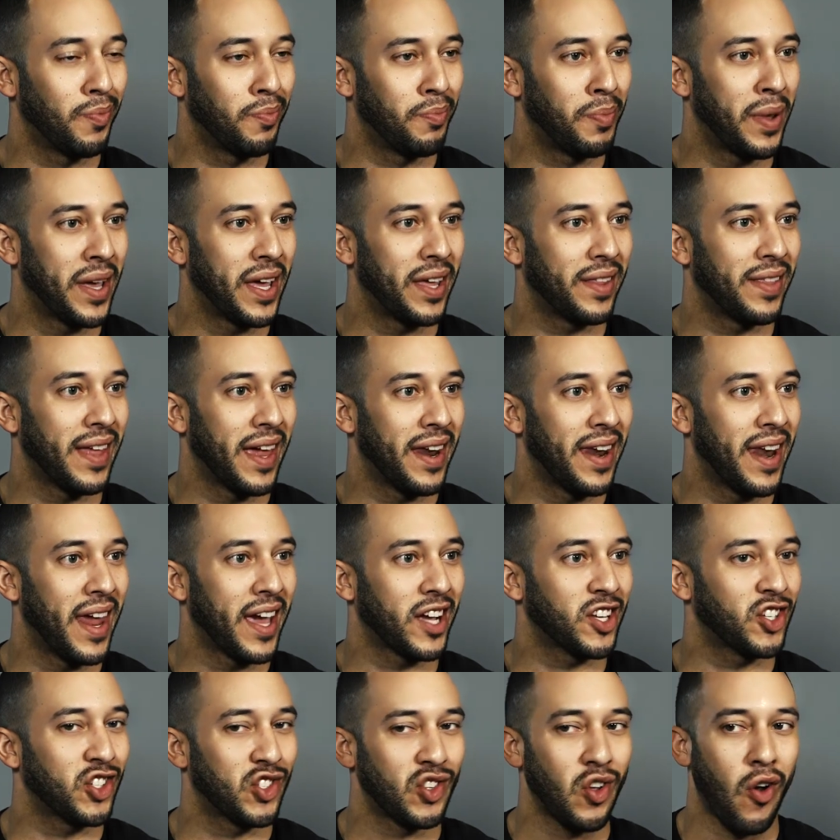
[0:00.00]
being that
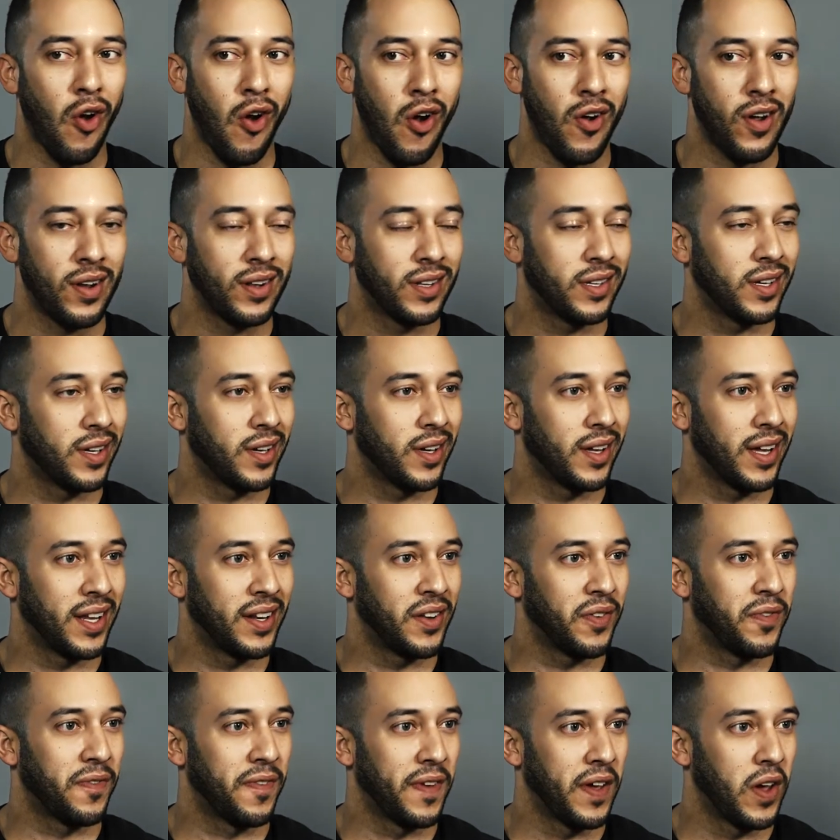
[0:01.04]
next star into
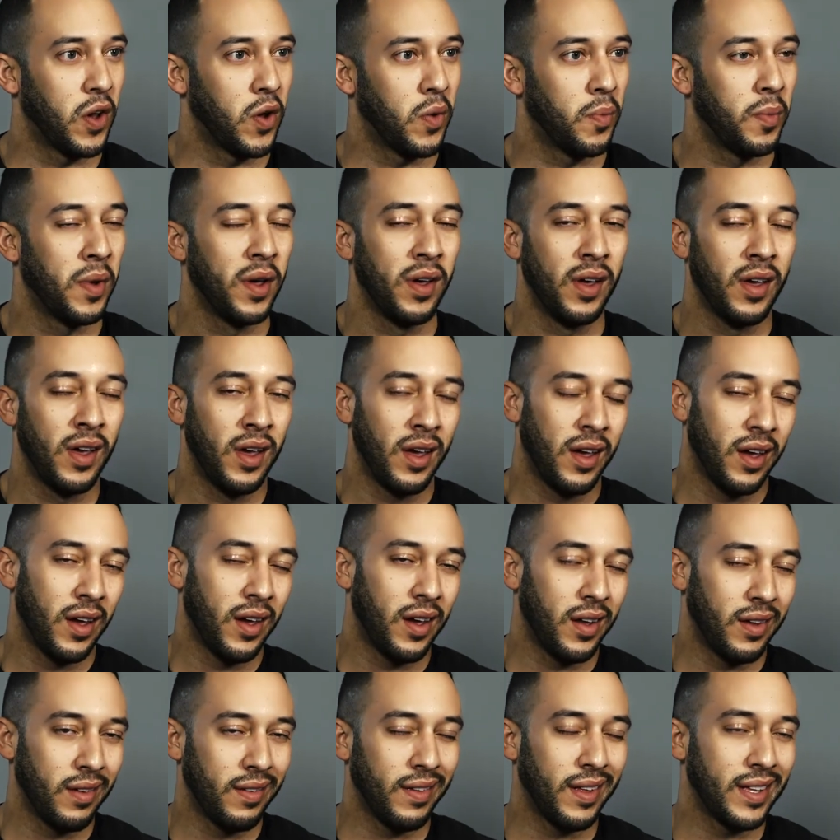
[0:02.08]
into film.
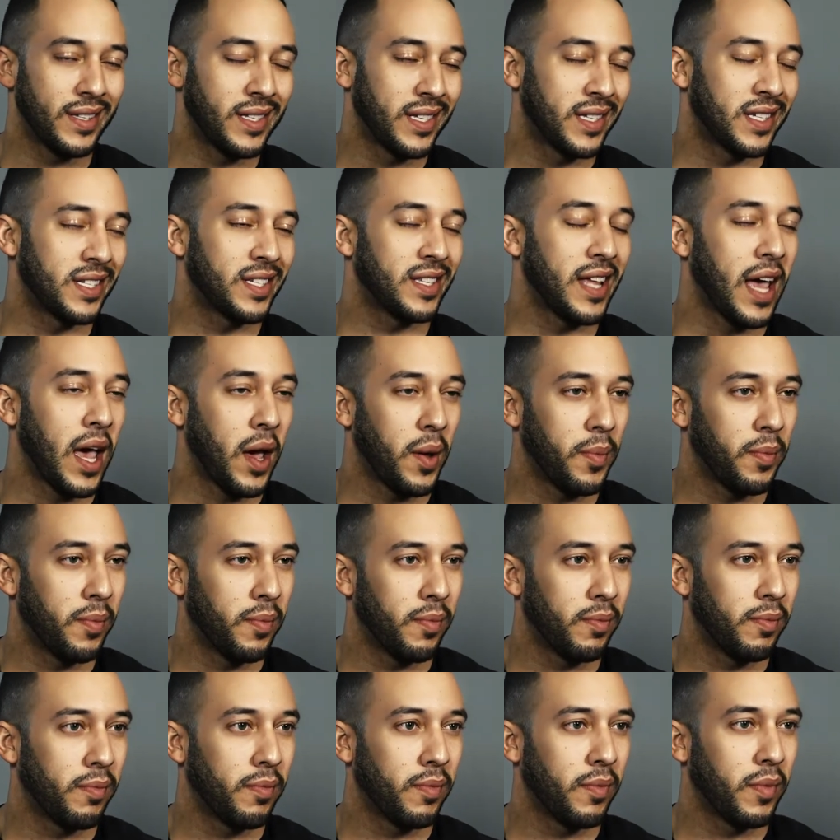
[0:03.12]
It's a step,
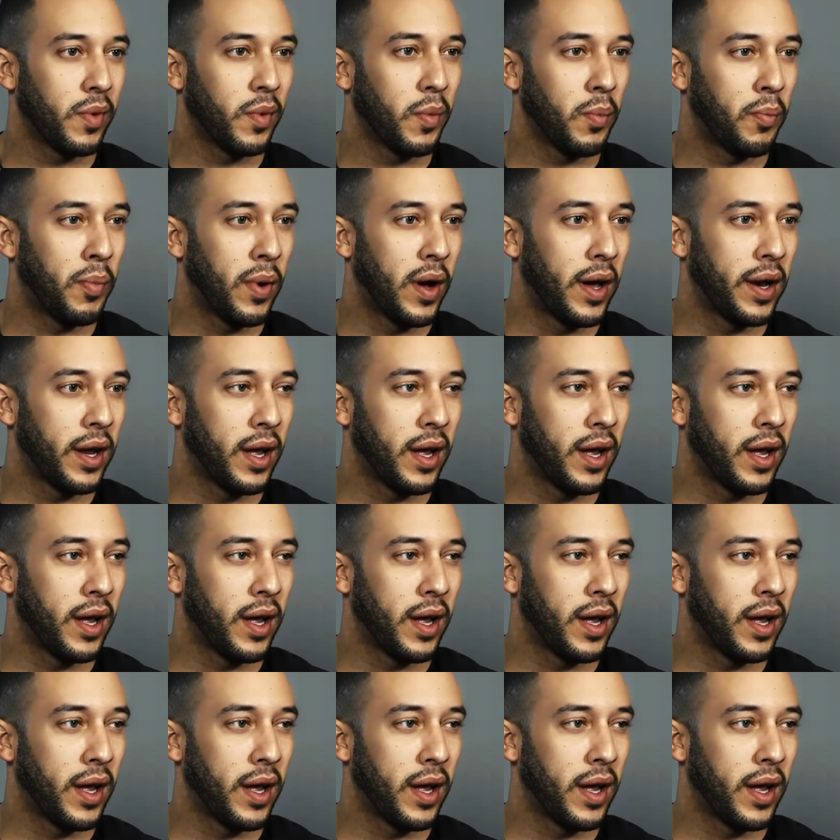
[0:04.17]
but.